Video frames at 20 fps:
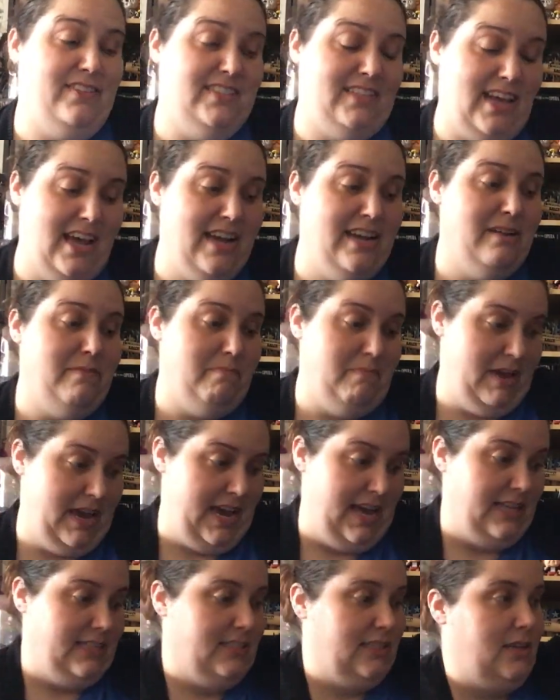a signed
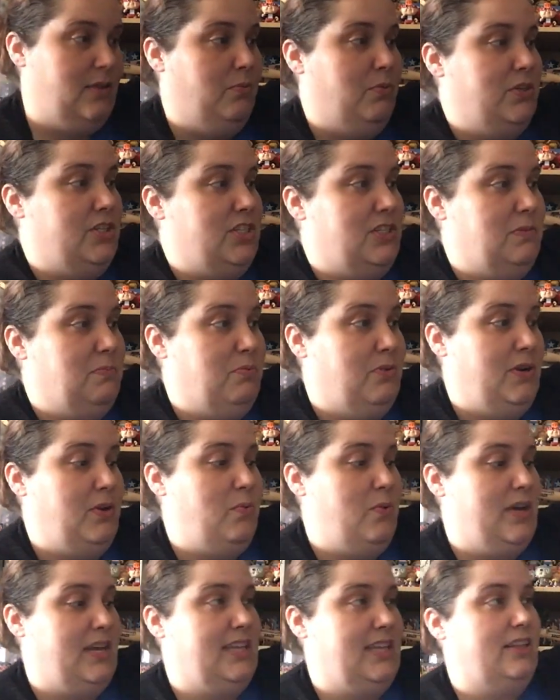mask, which is pretty
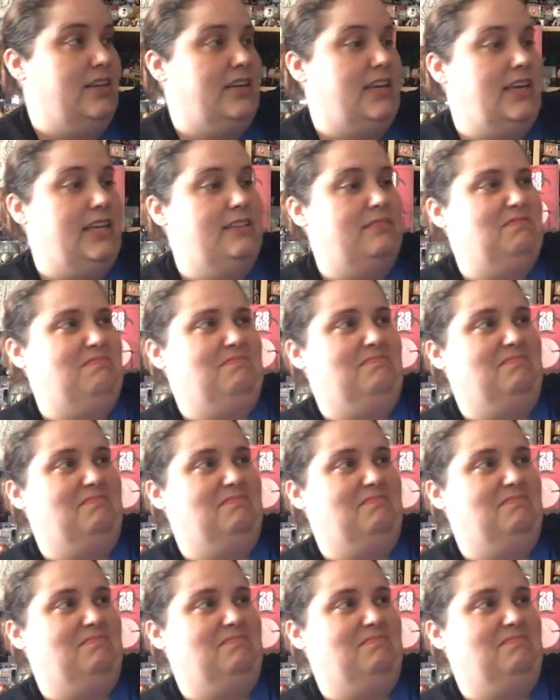wicked looking.